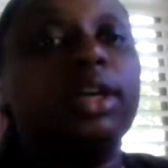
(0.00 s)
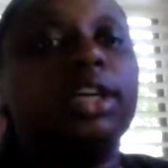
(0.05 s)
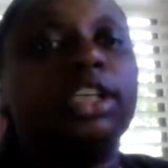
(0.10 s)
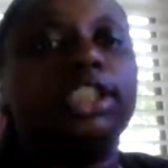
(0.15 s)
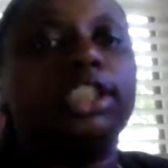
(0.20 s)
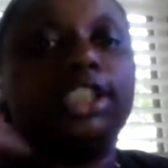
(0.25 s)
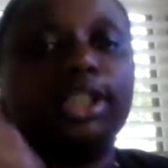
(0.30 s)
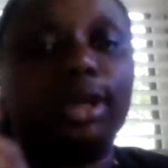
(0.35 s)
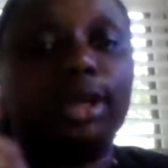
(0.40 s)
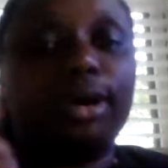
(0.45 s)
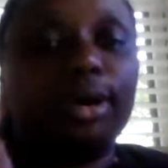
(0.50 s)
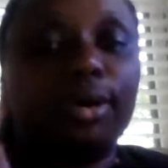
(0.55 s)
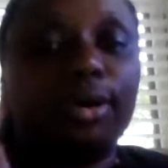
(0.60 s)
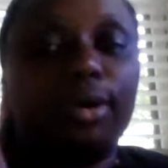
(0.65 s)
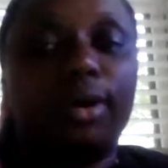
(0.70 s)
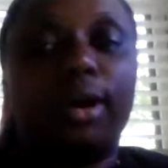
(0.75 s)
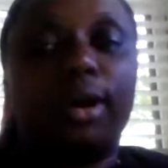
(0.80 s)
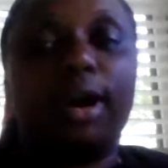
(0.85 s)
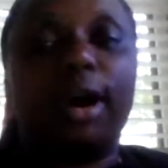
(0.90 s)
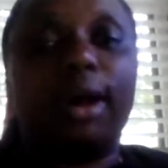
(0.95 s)

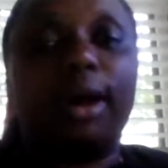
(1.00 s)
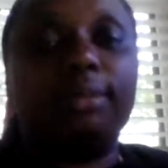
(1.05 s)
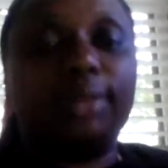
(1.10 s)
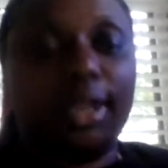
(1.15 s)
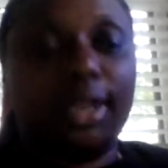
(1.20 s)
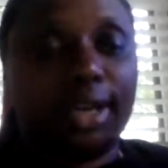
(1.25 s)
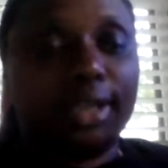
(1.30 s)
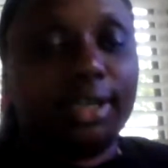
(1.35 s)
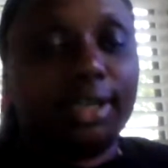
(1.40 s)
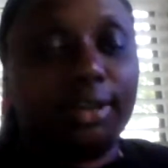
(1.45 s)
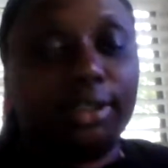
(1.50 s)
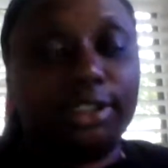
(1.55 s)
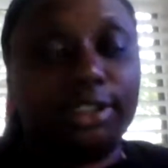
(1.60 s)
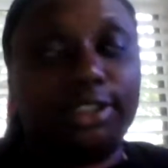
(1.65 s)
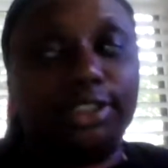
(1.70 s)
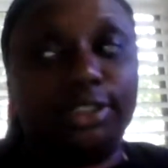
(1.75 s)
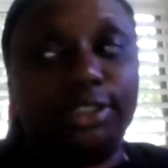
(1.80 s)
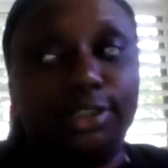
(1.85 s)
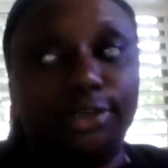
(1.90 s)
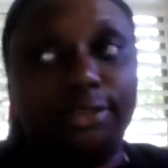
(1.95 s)
So I'm not going
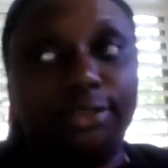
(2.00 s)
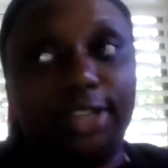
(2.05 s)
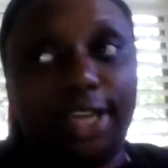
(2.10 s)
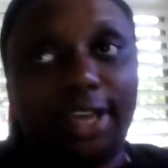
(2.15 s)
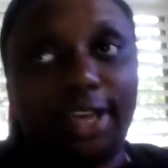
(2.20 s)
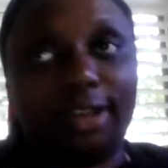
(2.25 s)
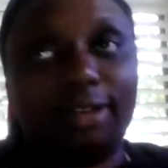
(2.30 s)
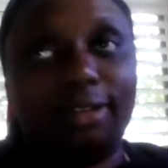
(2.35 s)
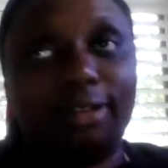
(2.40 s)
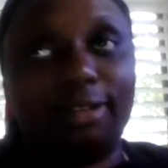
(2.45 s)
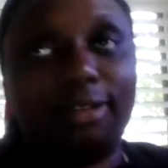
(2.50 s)
to do that.